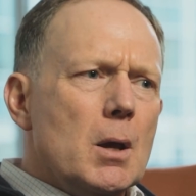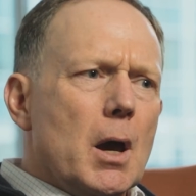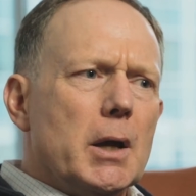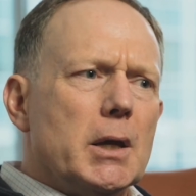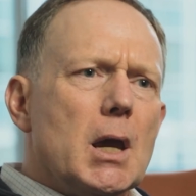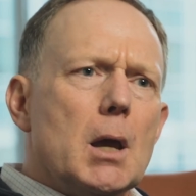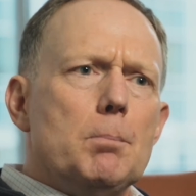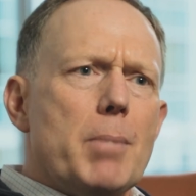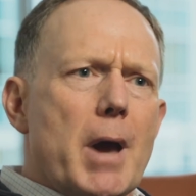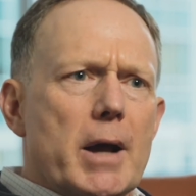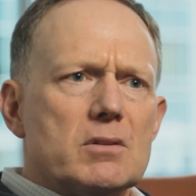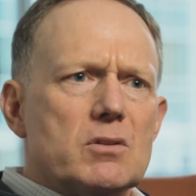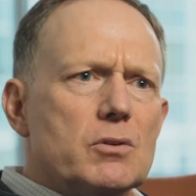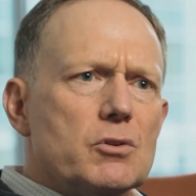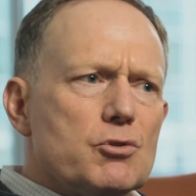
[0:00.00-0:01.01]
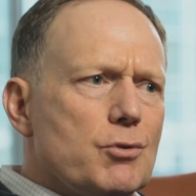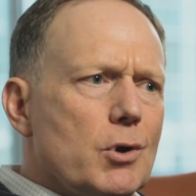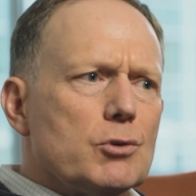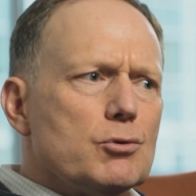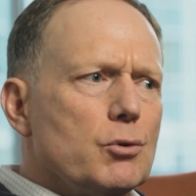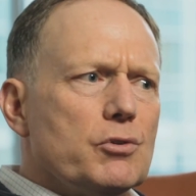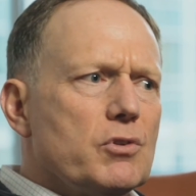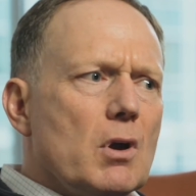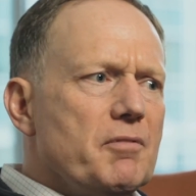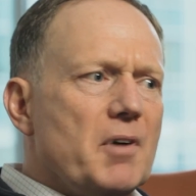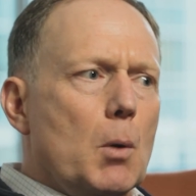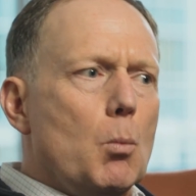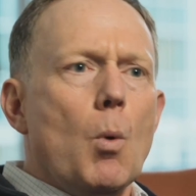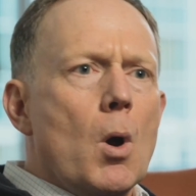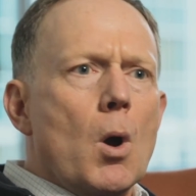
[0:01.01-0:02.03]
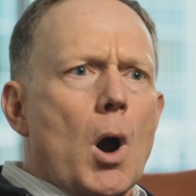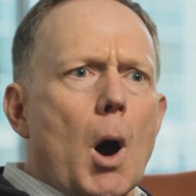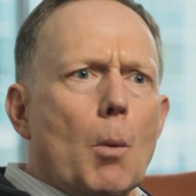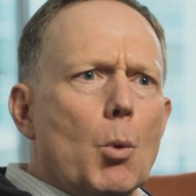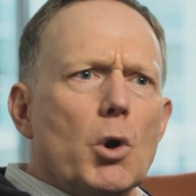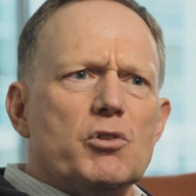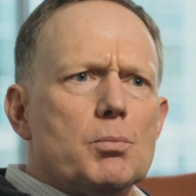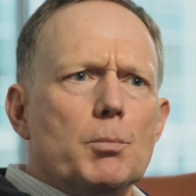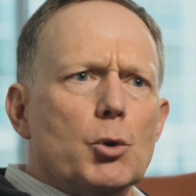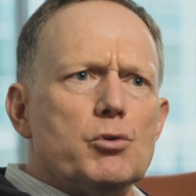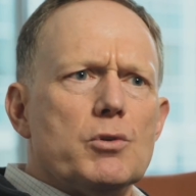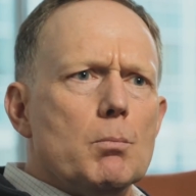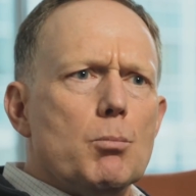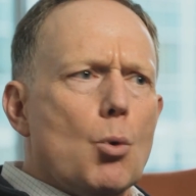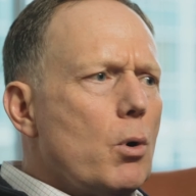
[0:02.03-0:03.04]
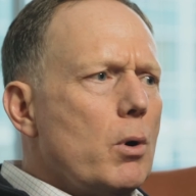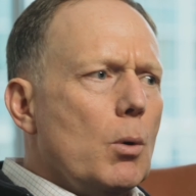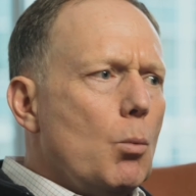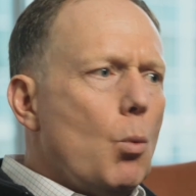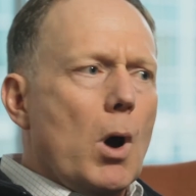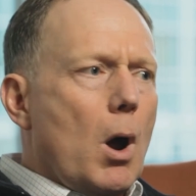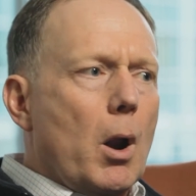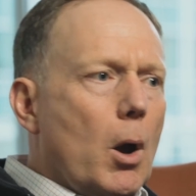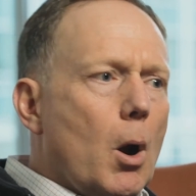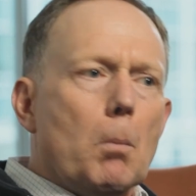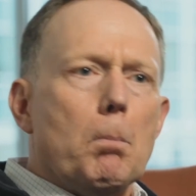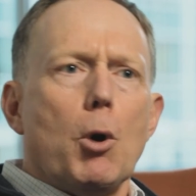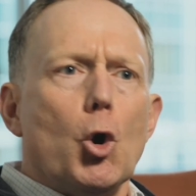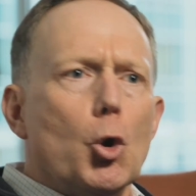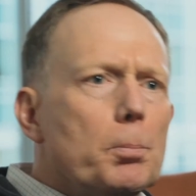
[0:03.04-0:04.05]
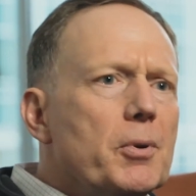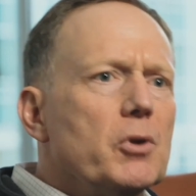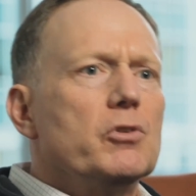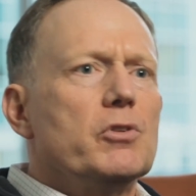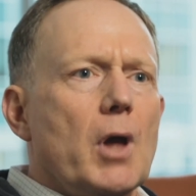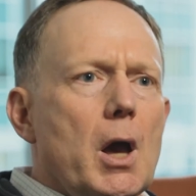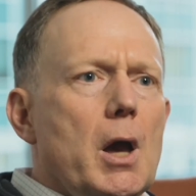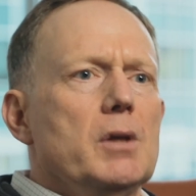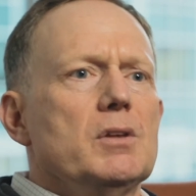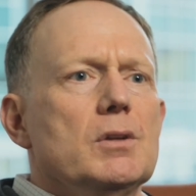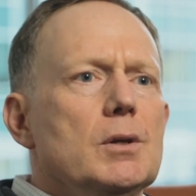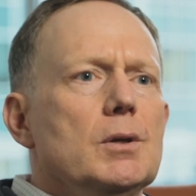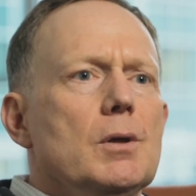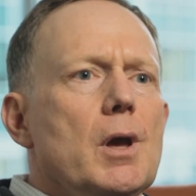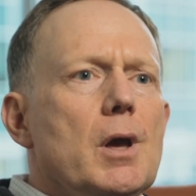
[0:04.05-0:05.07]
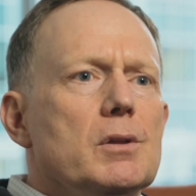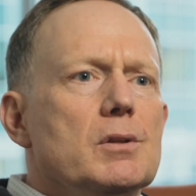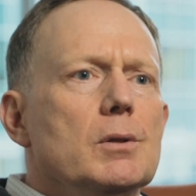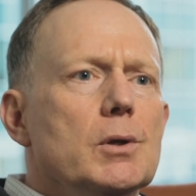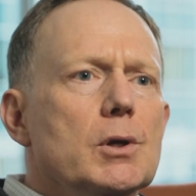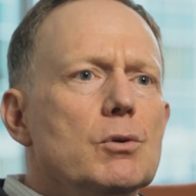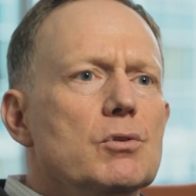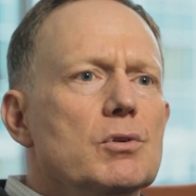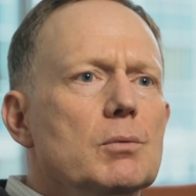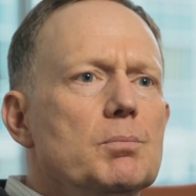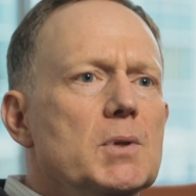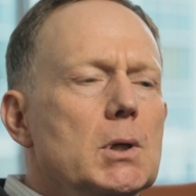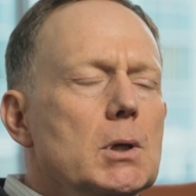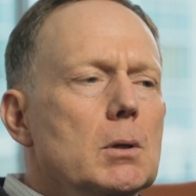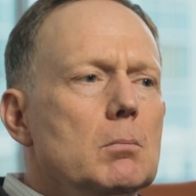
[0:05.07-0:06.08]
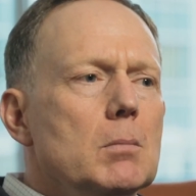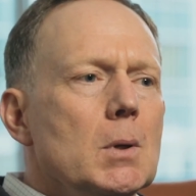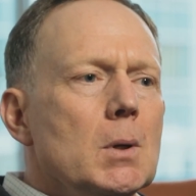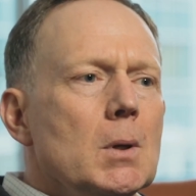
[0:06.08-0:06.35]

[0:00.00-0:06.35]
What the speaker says: again, back to the structural stuff, on what's most important, on our purpose as a leadership team,